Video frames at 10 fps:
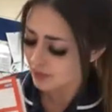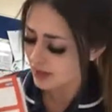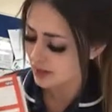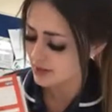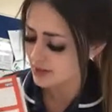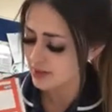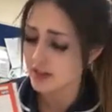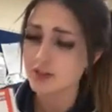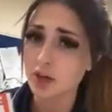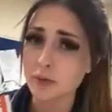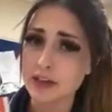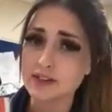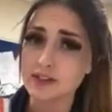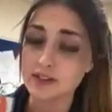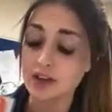is the
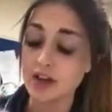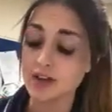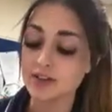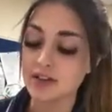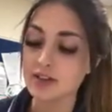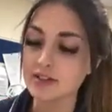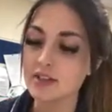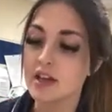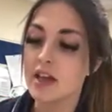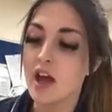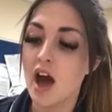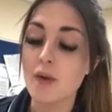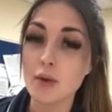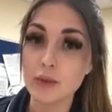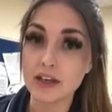diabetes nurses,
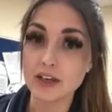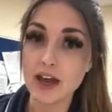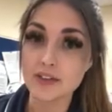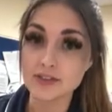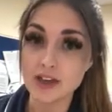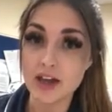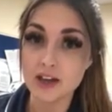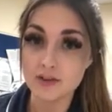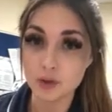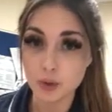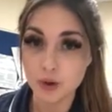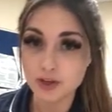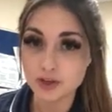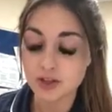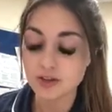and we can answer any of your
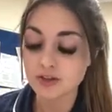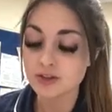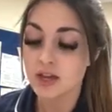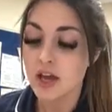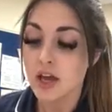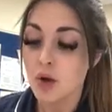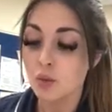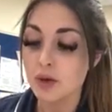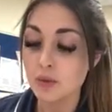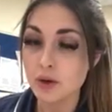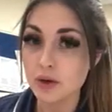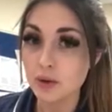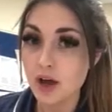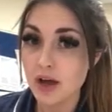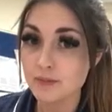questions. We
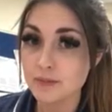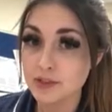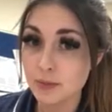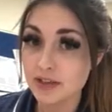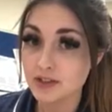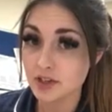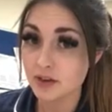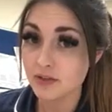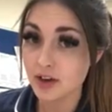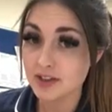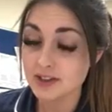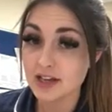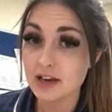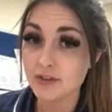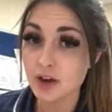will speak to you via the
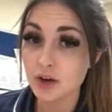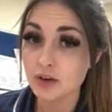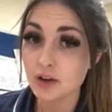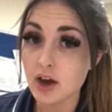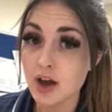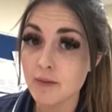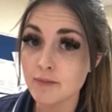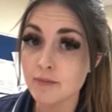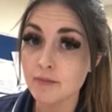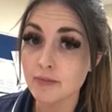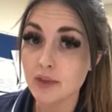telephone and